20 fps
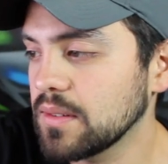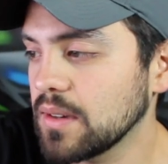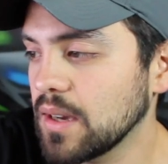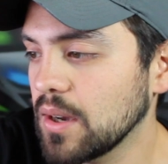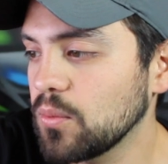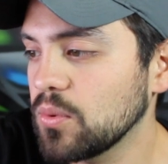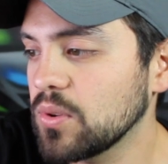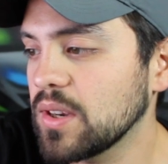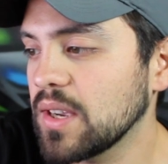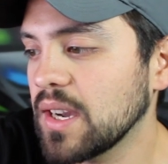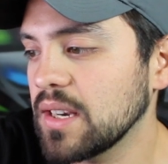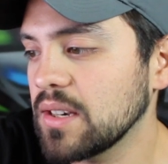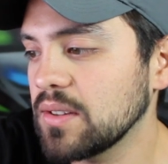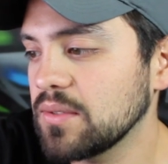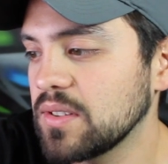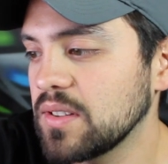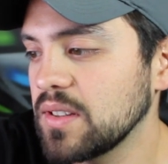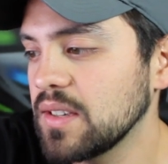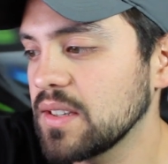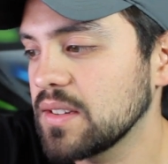I would kind
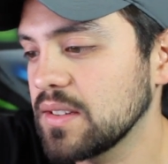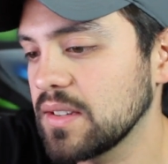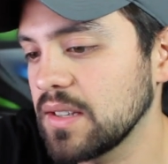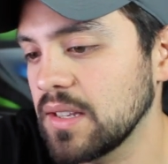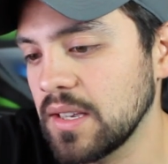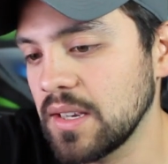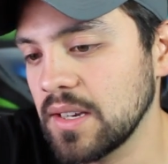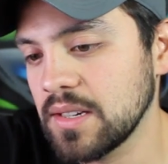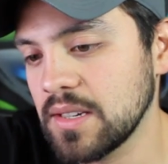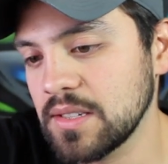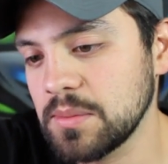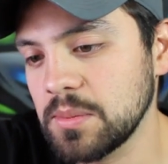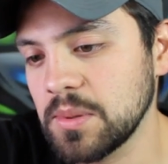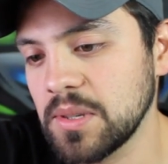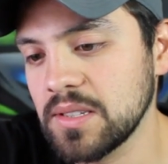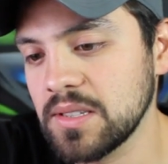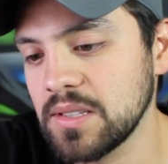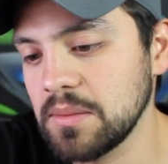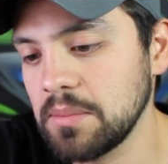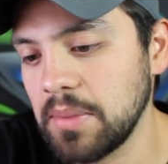of see it, just
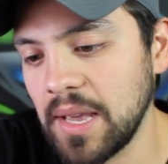because the